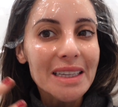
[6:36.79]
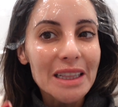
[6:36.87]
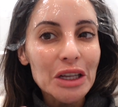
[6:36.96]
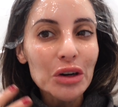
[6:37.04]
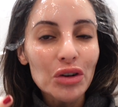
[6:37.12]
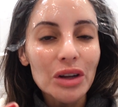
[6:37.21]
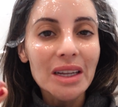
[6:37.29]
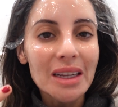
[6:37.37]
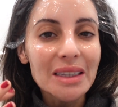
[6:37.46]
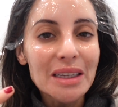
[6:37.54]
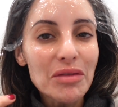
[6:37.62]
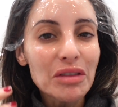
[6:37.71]

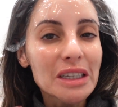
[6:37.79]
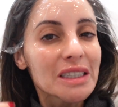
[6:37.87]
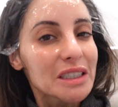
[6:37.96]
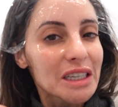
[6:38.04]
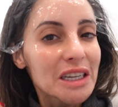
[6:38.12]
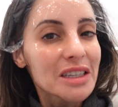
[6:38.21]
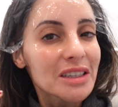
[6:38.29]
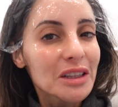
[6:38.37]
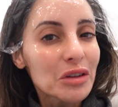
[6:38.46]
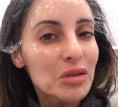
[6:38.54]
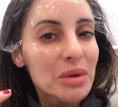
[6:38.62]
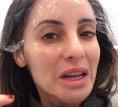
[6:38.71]
definitely stings a
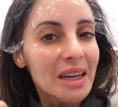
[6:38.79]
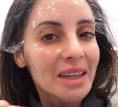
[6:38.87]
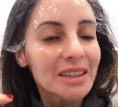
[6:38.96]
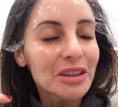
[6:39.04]
little bit.